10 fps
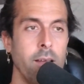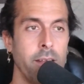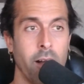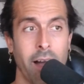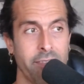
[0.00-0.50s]

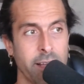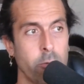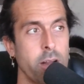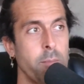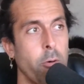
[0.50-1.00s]
I think
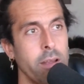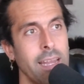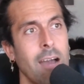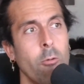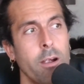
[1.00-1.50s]
we're at a point
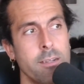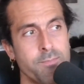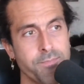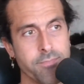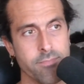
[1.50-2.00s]
now where,
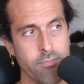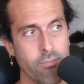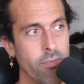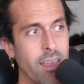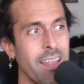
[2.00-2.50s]

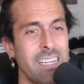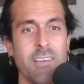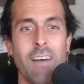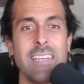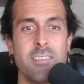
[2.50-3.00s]
like,
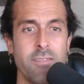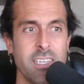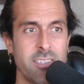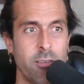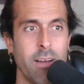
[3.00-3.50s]

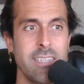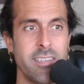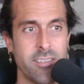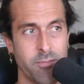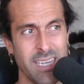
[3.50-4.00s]
divisiveness and
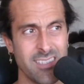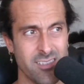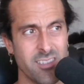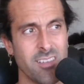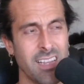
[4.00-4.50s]
racism, is it
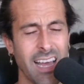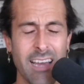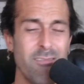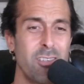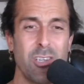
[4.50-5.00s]
still
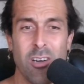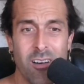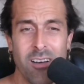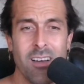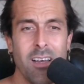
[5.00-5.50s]
alive?
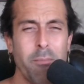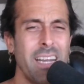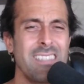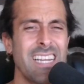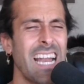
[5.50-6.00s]
Sure.
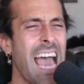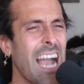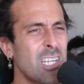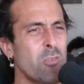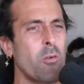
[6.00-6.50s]
But is it an
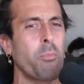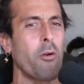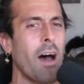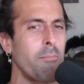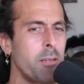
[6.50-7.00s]
actual
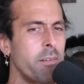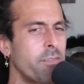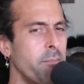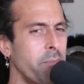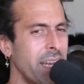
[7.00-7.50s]
problem if
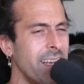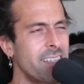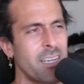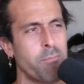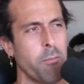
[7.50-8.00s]
the media
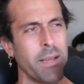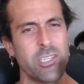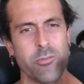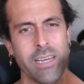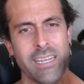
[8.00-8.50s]
didn't
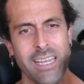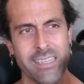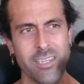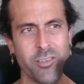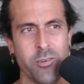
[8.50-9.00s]
perpetuate it
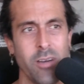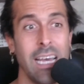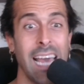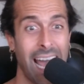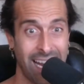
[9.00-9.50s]
like they do
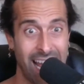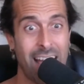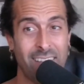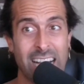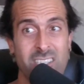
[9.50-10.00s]
and
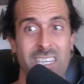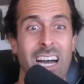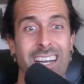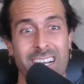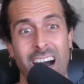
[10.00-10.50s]
have actually
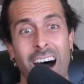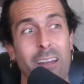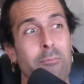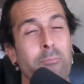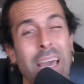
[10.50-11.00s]
gotten
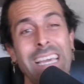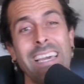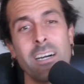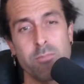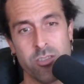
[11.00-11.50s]
caught
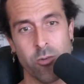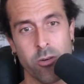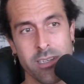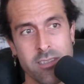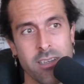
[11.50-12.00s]
making up
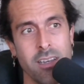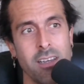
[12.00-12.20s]
stories?